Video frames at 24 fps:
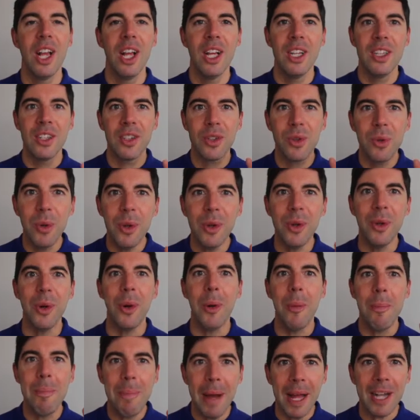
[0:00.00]
Squirrel,
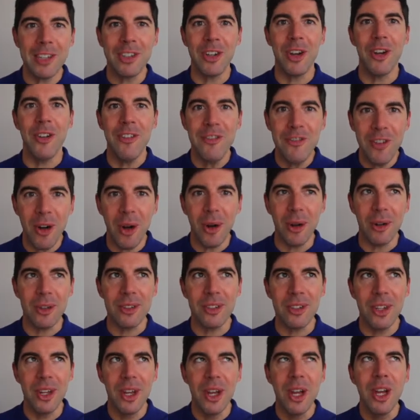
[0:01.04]
badger,
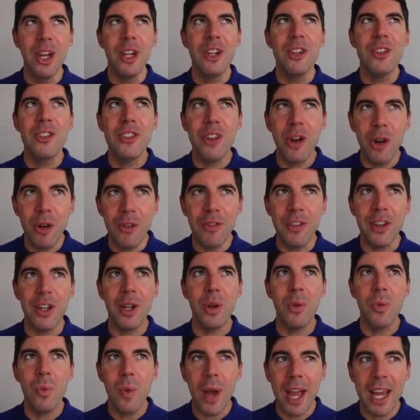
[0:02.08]
fox,
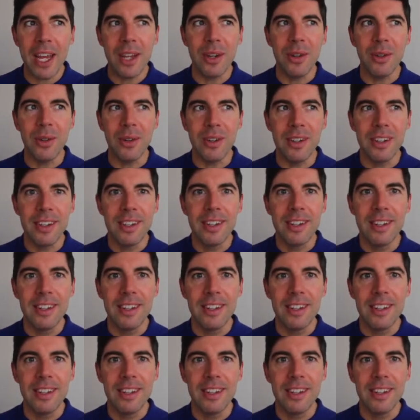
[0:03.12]
dolphin, whale.